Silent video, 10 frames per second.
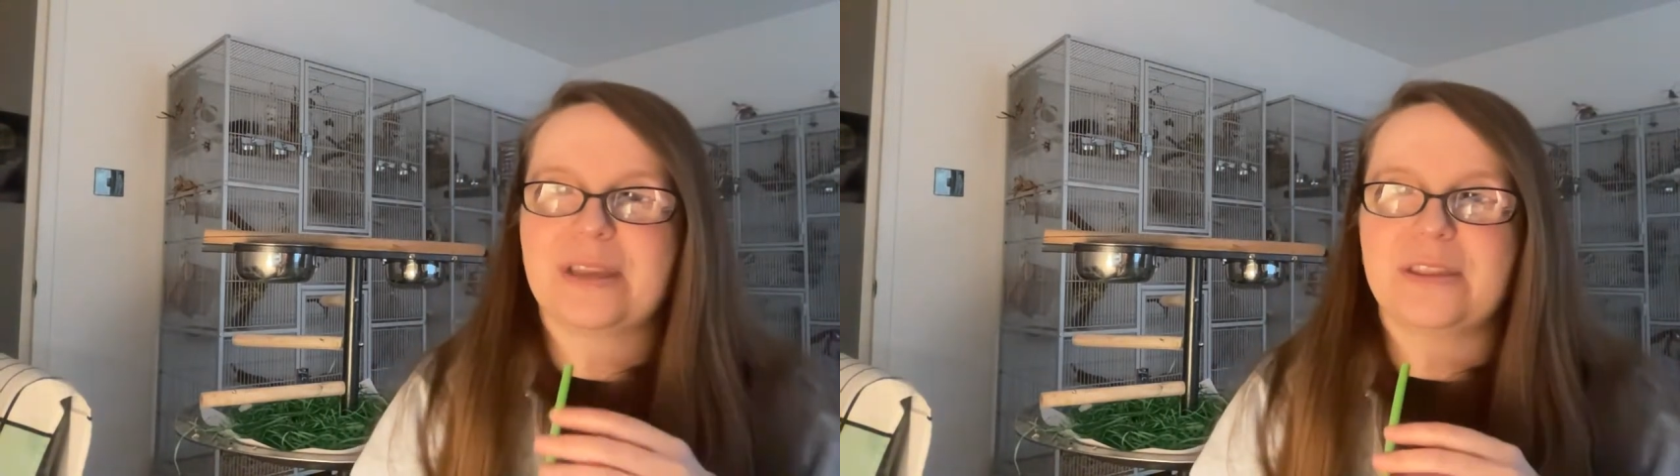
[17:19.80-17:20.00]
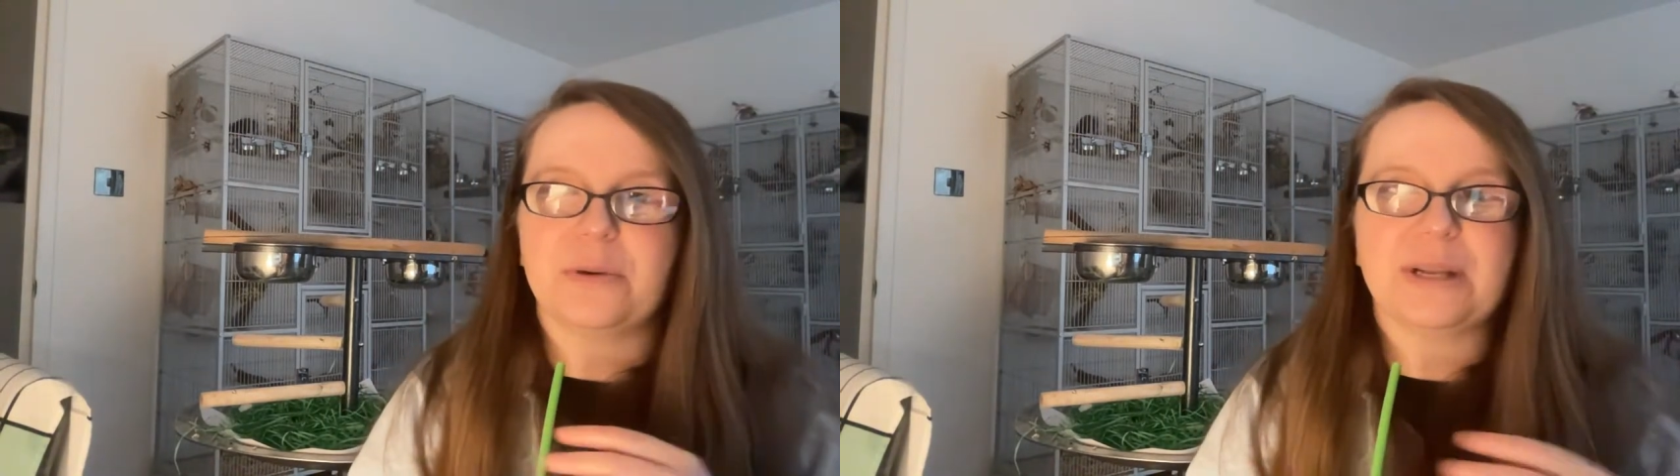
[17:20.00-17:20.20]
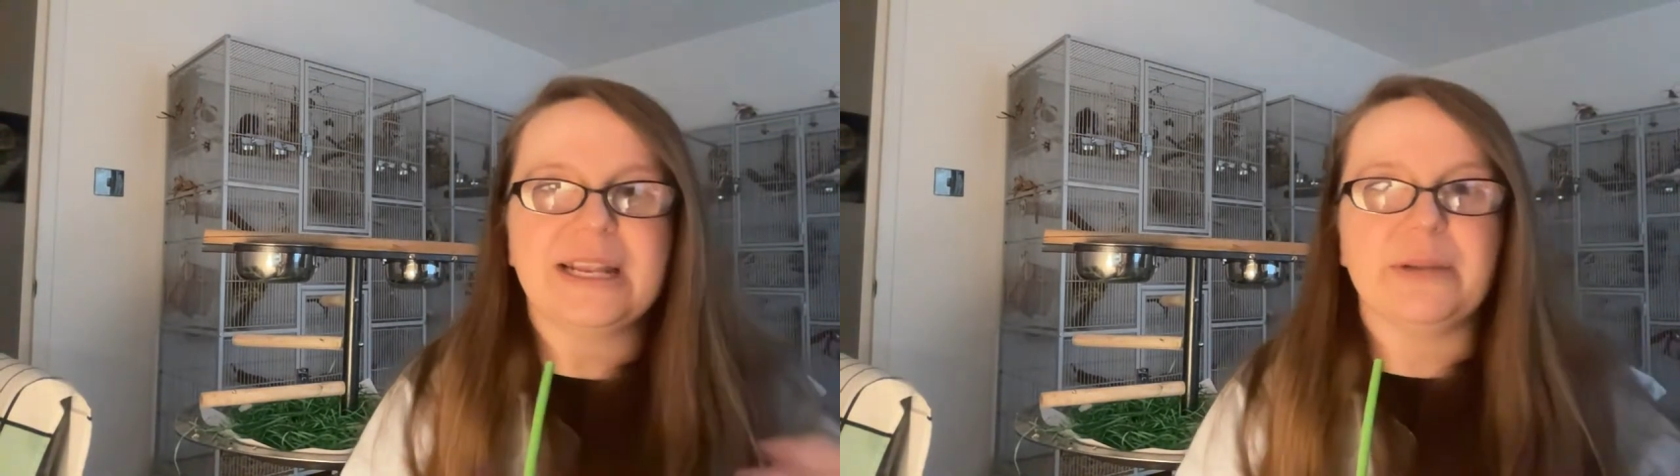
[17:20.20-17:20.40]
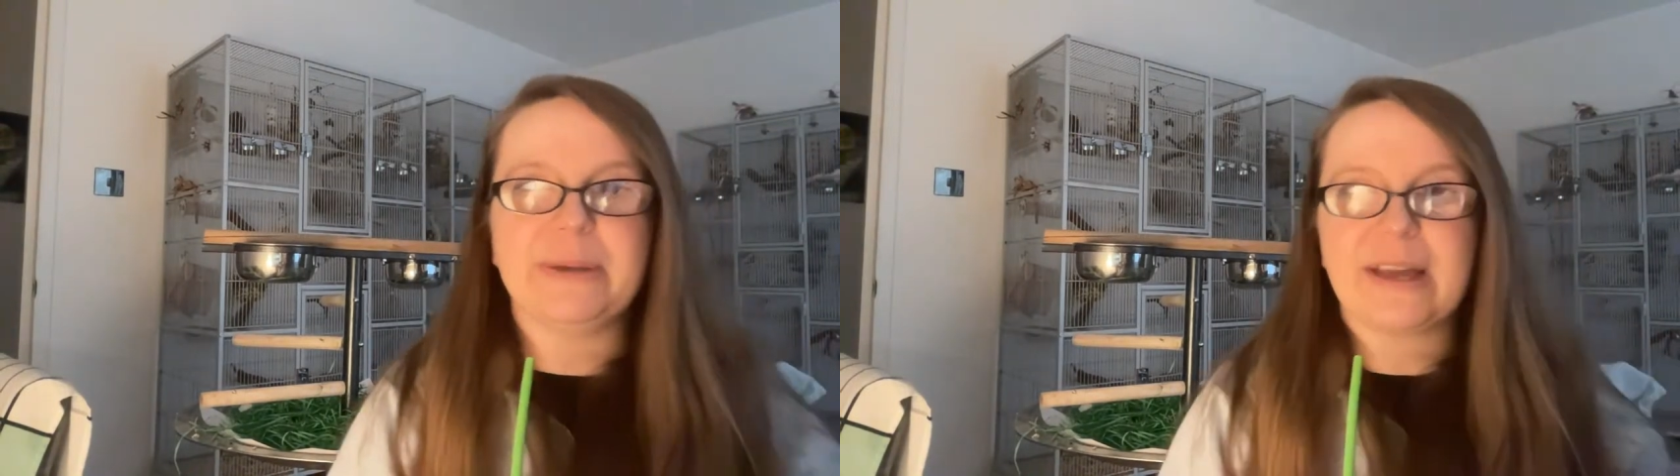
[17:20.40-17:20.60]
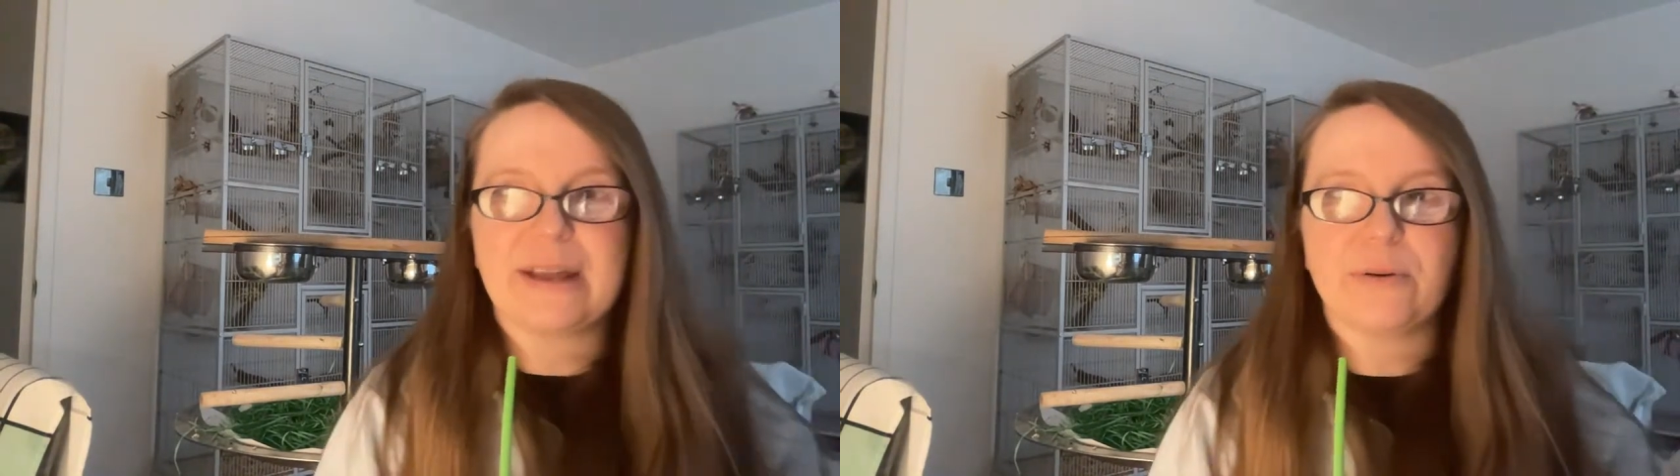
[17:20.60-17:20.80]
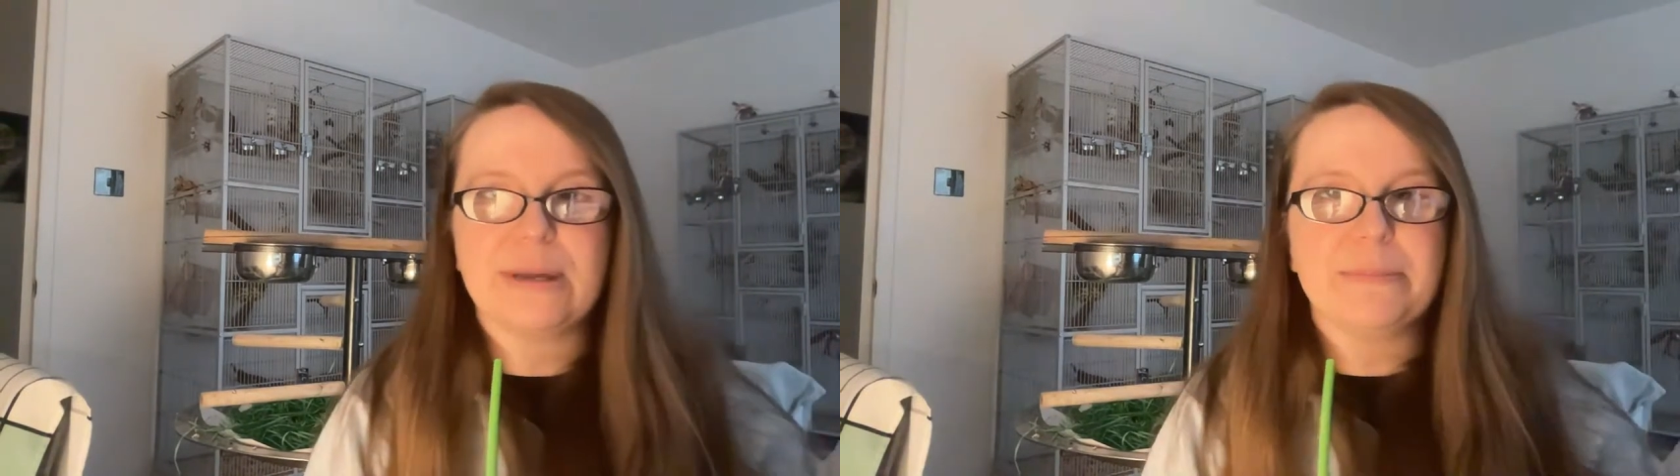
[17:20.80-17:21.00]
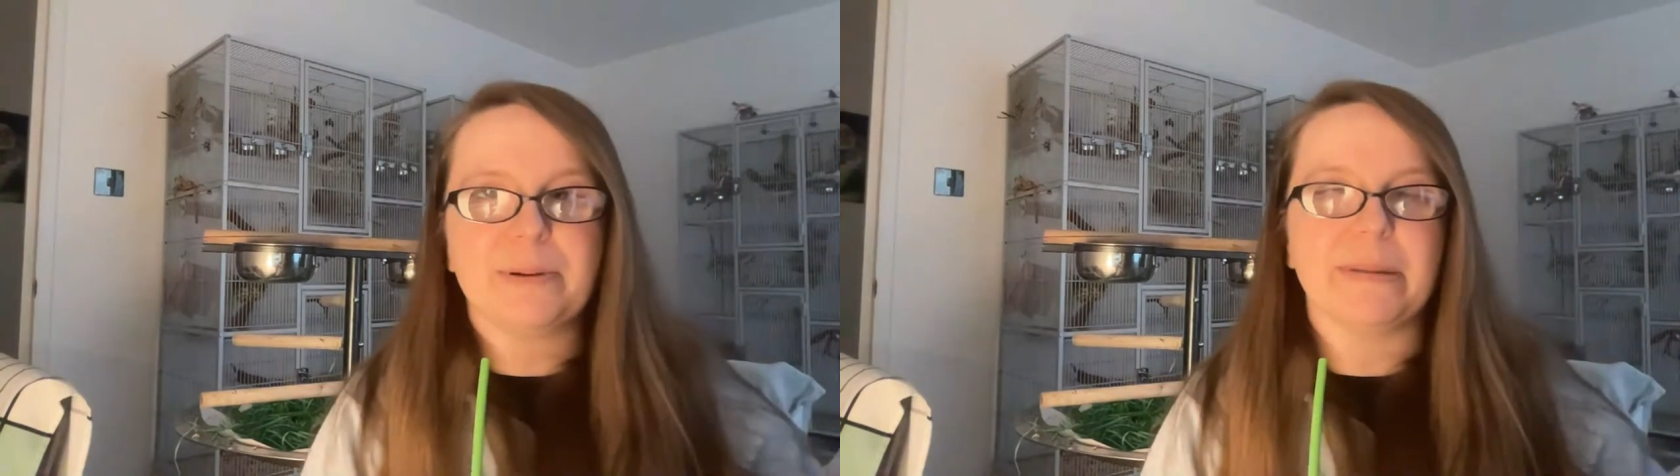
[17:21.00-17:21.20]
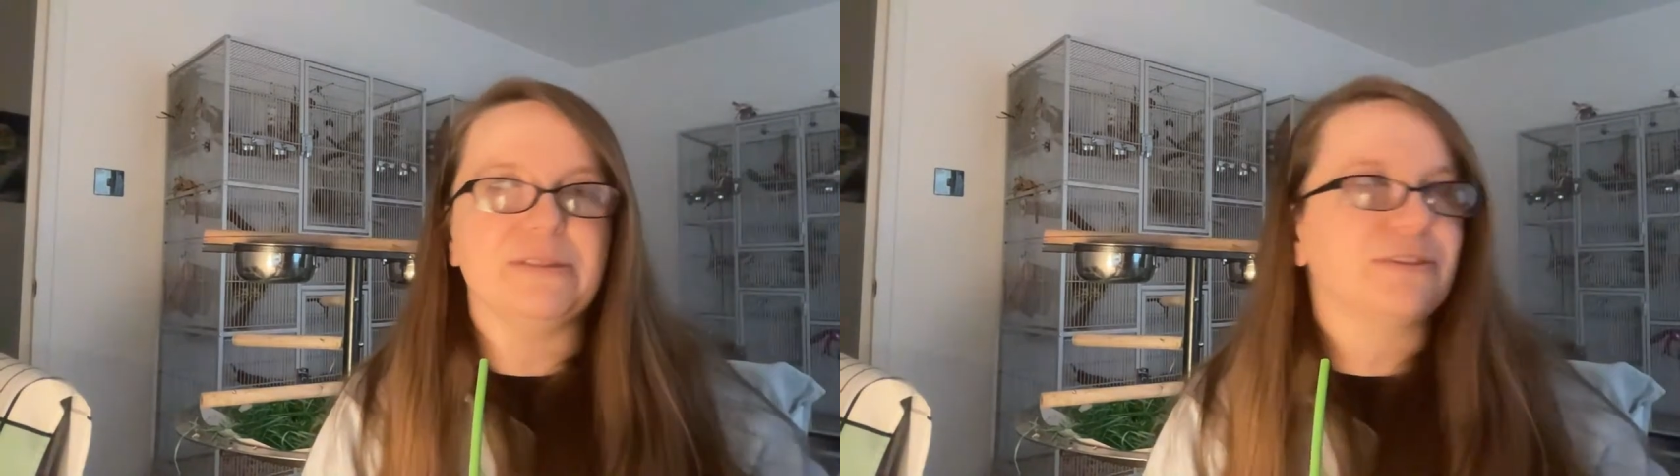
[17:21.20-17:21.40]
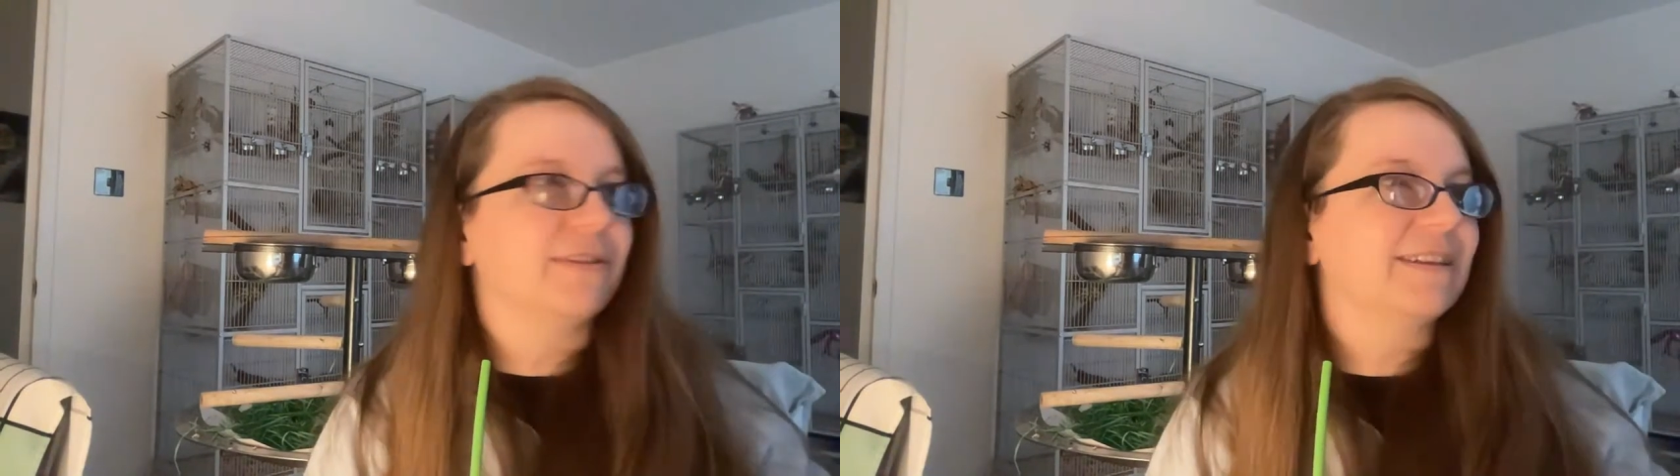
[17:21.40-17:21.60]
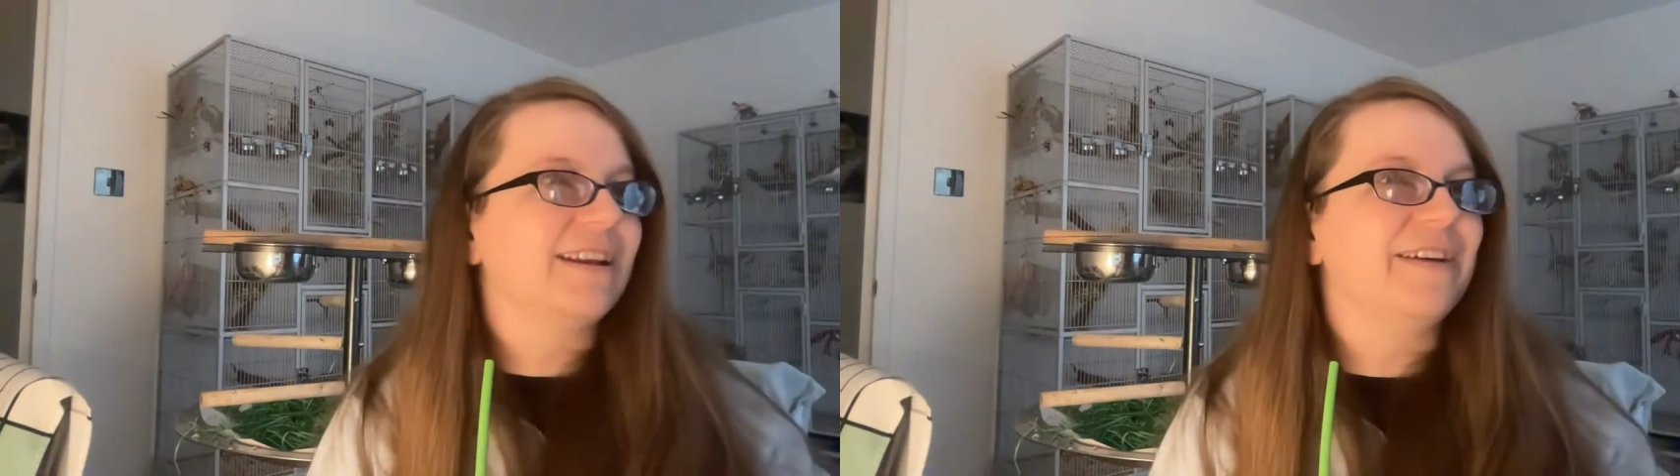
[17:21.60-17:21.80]
that clearly we cannot implement
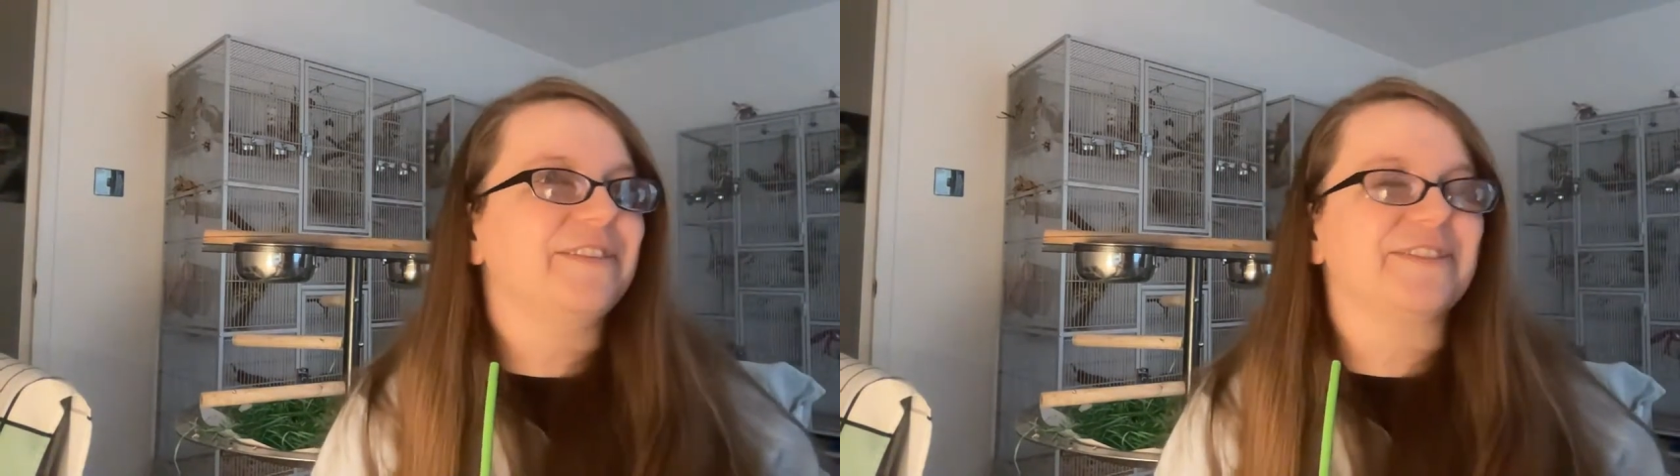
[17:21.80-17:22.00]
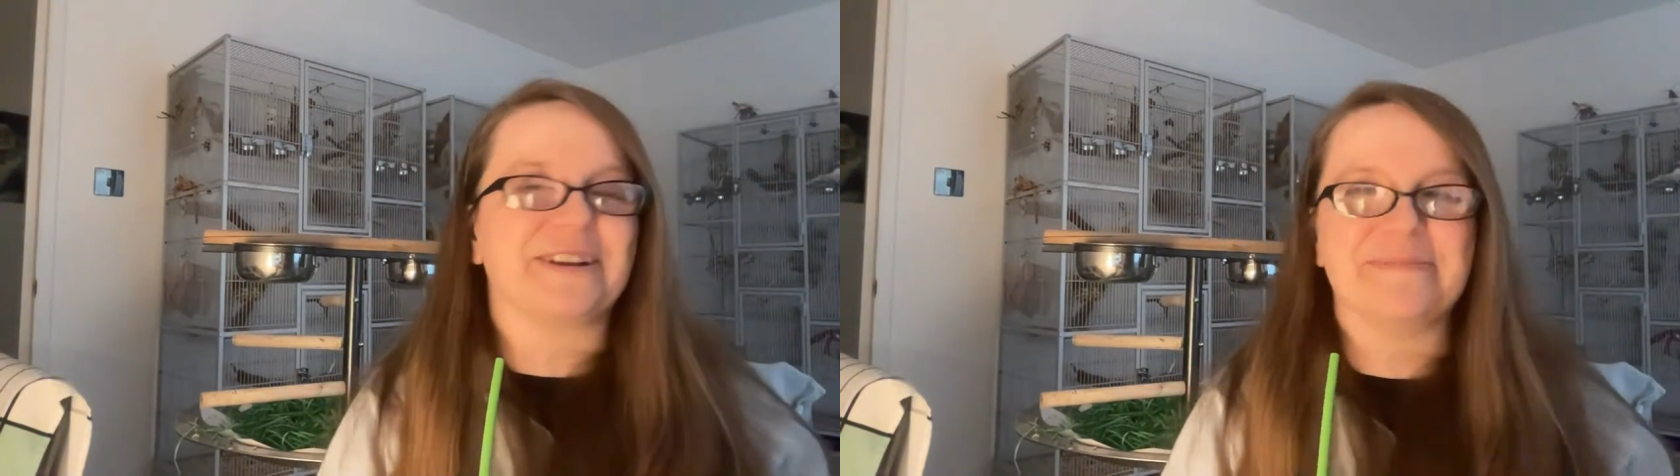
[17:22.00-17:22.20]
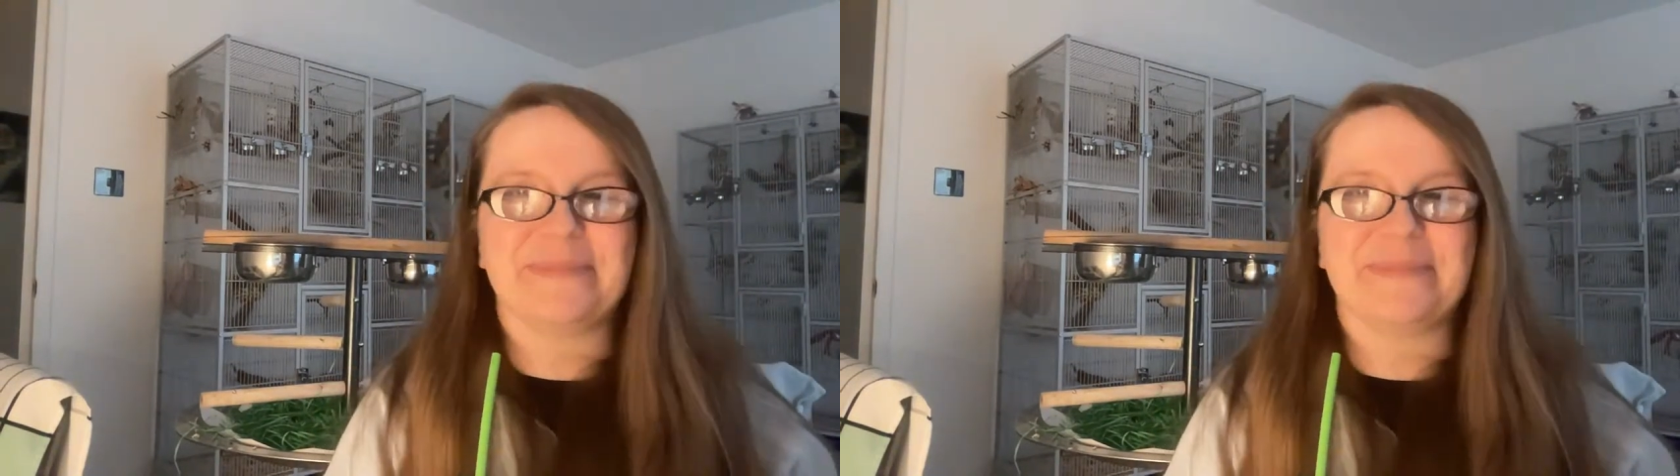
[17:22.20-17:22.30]
during the live stream